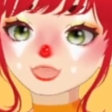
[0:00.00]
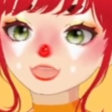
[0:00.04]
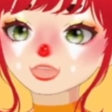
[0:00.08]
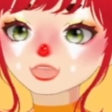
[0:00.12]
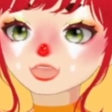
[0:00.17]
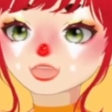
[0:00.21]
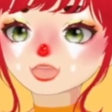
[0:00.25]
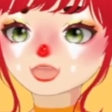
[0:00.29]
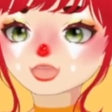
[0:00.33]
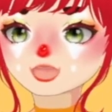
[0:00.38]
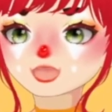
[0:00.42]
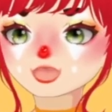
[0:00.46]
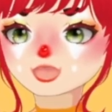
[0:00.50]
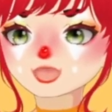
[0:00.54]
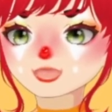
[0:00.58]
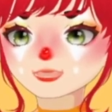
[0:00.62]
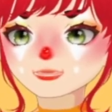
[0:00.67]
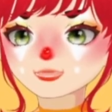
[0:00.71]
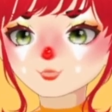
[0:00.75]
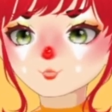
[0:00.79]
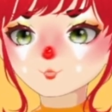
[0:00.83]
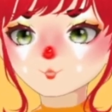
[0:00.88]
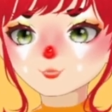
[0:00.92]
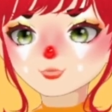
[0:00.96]
How would
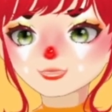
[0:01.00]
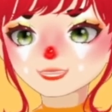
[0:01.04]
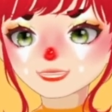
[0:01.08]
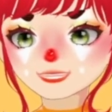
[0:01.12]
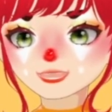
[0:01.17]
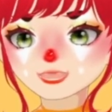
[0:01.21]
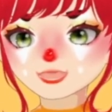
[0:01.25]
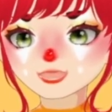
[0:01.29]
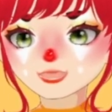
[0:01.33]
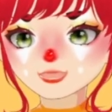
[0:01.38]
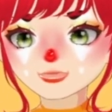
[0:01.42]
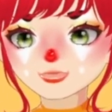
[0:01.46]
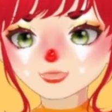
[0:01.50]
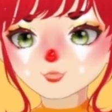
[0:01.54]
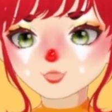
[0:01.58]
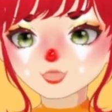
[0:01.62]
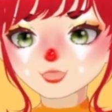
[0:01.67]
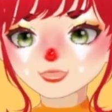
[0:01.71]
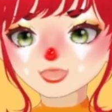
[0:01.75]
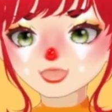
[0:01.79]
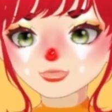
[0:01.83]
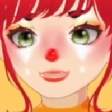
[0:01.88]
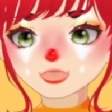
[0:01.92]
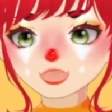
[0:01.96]
you react if you
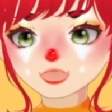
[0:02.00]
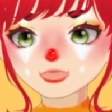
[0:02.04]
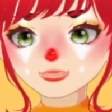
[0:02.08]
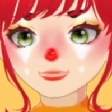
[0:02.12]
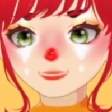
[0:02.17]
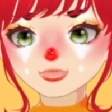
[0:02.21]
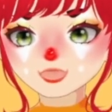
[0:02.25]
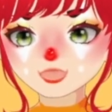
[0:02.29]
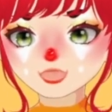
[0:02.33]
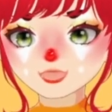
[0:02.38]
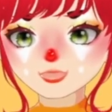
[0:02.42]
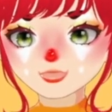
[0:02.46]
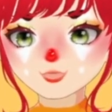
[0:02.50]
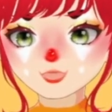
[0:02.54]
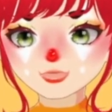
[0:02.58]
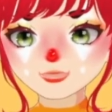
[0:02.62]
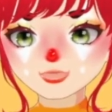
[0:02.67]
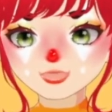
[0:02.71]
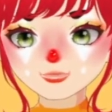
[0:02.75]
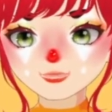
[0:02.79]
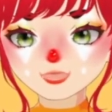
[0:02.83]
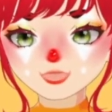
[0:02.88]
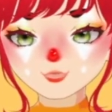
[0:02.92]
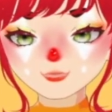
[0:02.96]
found out someone you
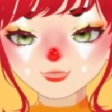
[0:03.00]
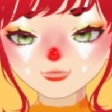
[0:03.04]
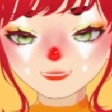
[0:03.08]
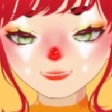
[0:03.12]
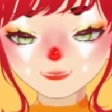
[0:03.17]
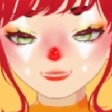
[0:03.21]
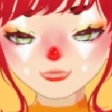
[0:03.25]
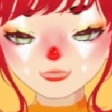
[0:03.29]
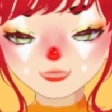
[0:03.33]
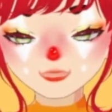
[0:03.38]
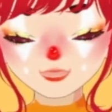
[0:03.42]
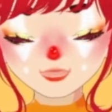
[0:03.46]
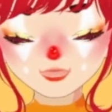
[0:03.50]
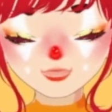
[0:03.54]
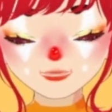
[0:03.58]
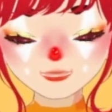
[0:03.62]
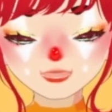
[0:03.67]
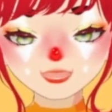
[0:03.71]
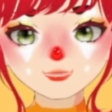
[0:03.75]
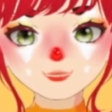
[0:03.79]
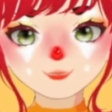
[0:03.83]
loved was a furry?